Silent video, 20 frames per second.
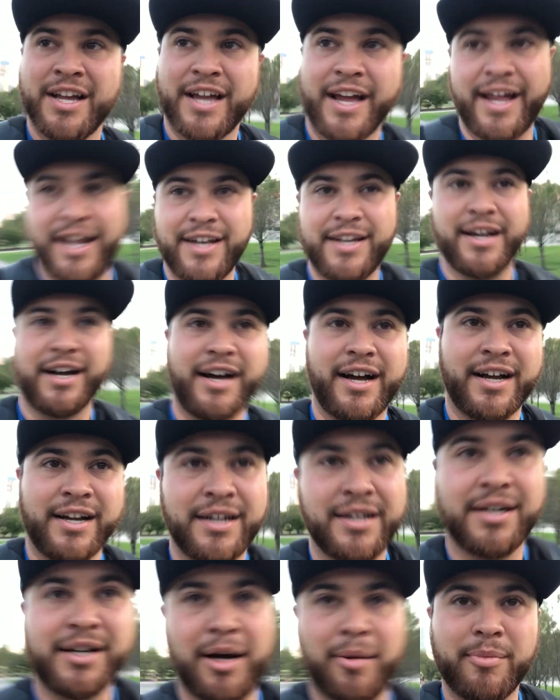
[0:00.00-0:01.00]
And
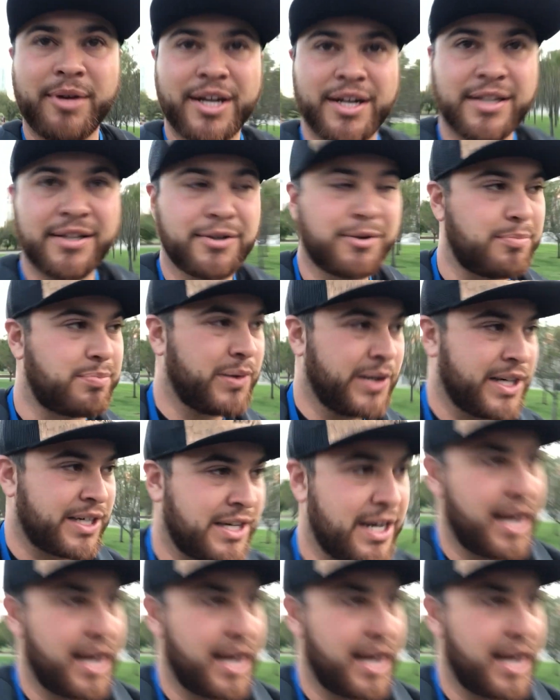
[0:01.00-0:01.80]
I'm in a little park